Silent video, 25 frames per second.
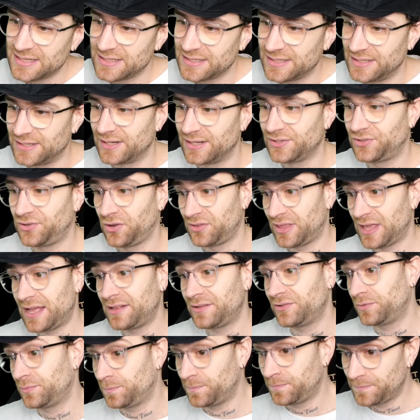You know, so
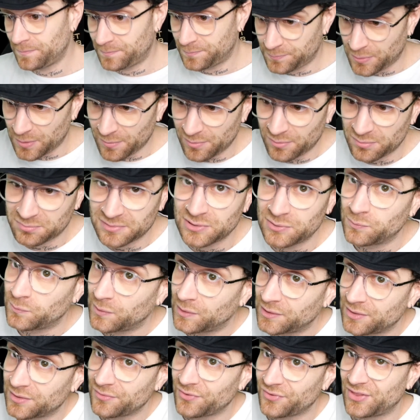that's probably
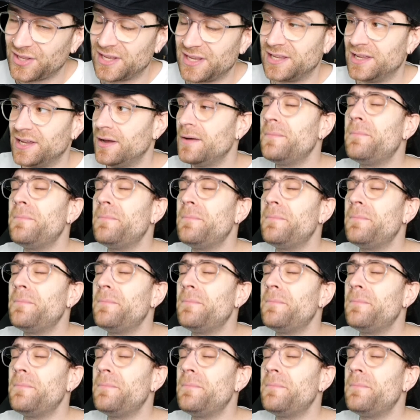one of the